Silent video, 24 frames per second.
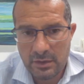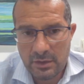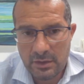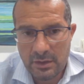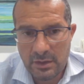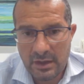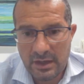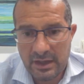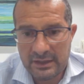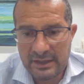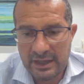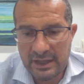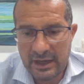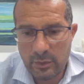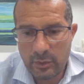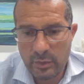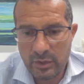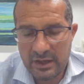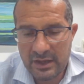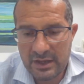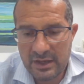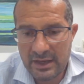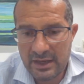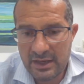at our
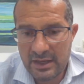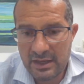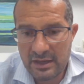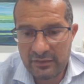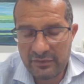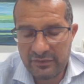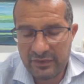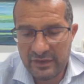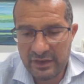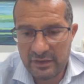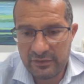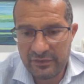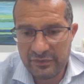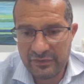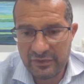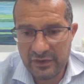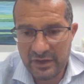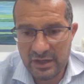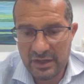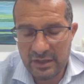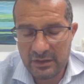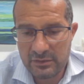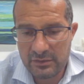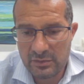clinic, feel
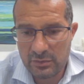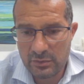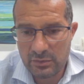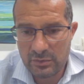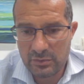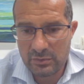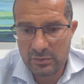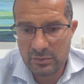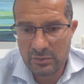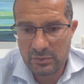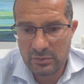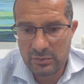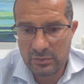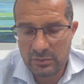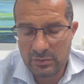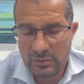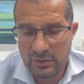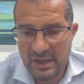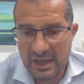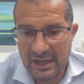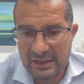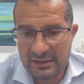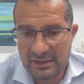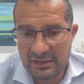free to
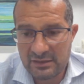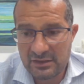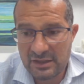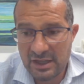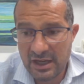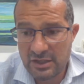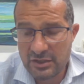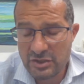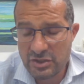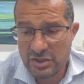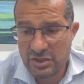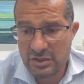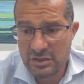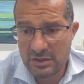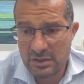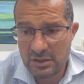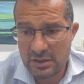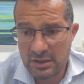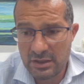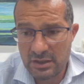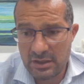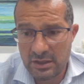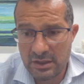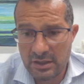get in touch
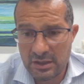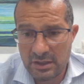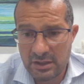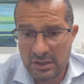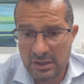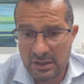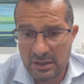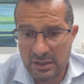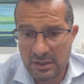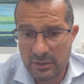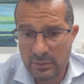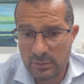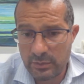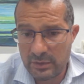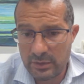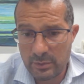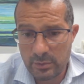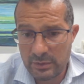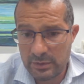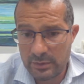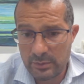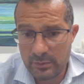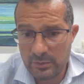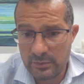
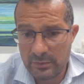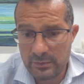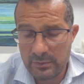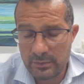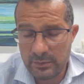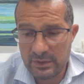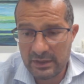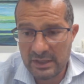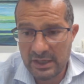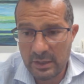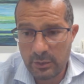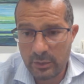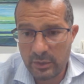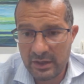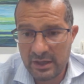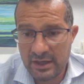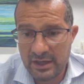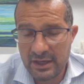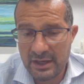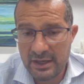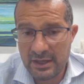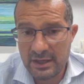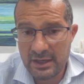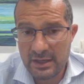with our
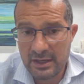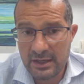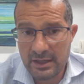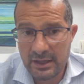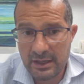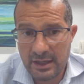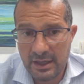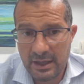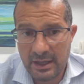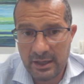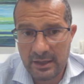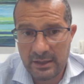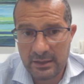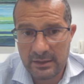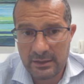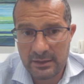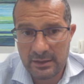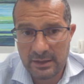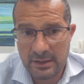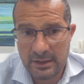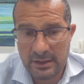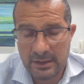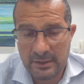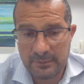clinic, and
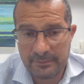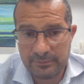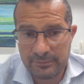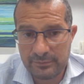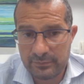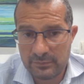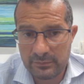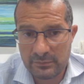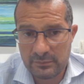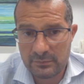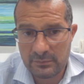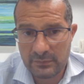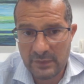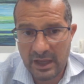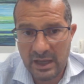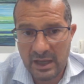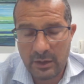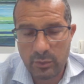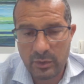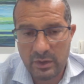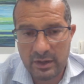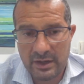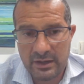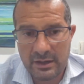
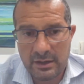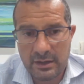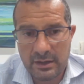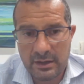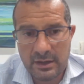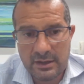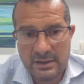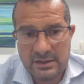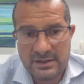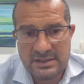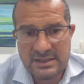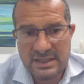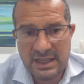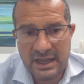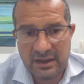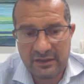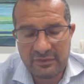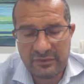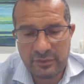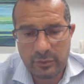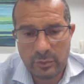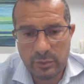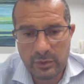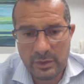our
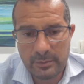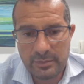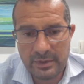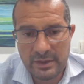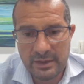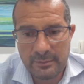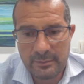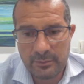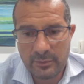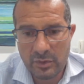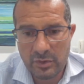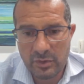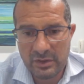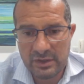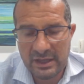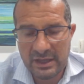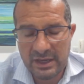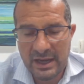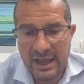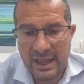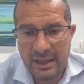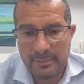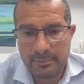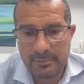staff will be more than
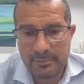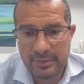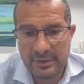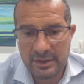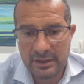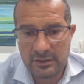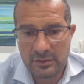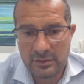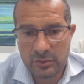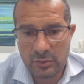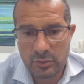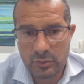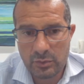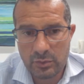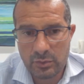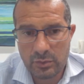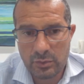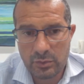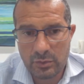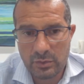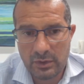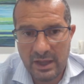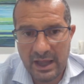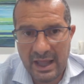happy
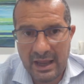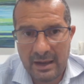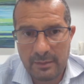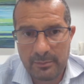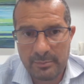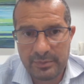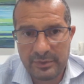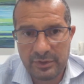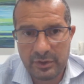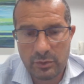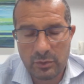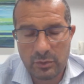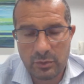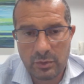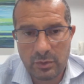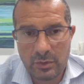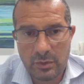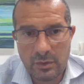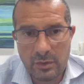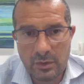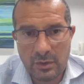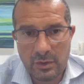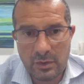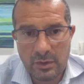to help you,
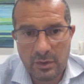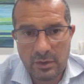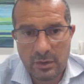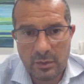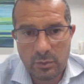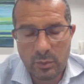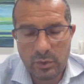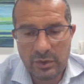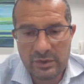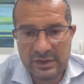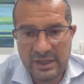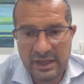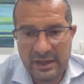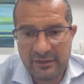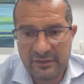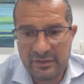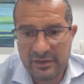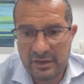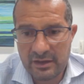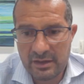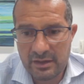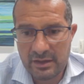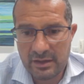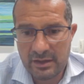
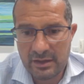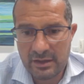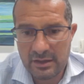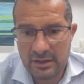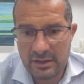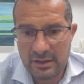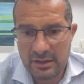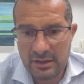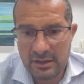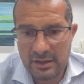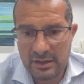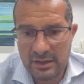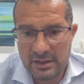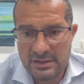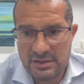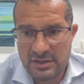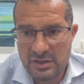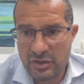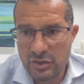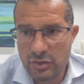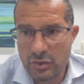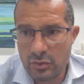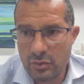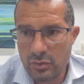whatever is
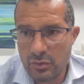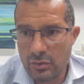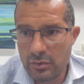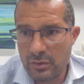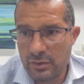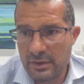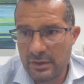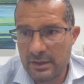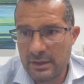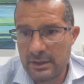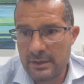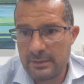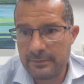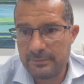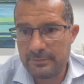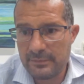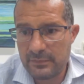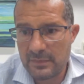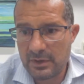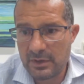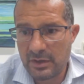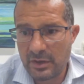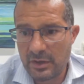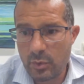your
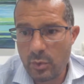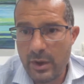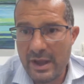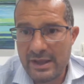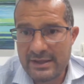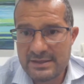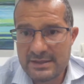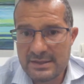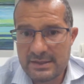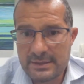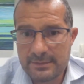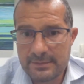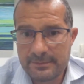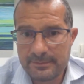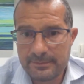request.